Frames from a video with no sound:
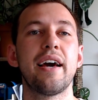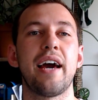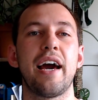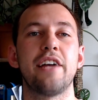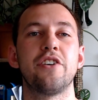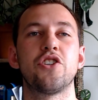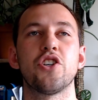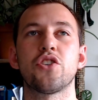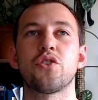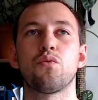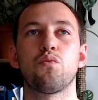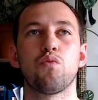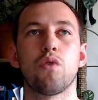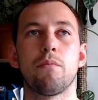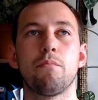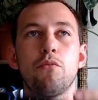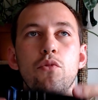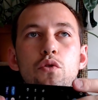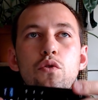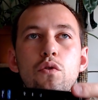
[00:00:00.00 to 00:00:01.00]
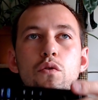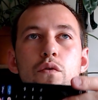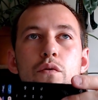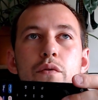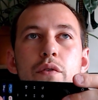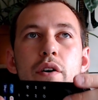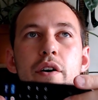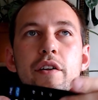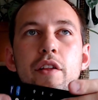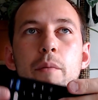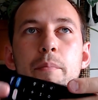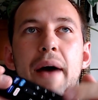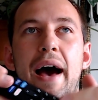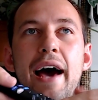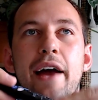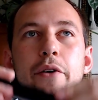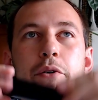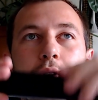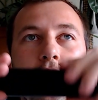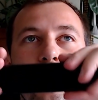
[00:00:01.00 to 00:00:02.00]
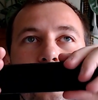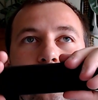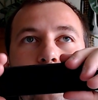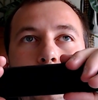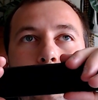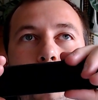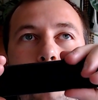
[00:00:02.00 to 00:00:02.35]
and just remove the batteries from the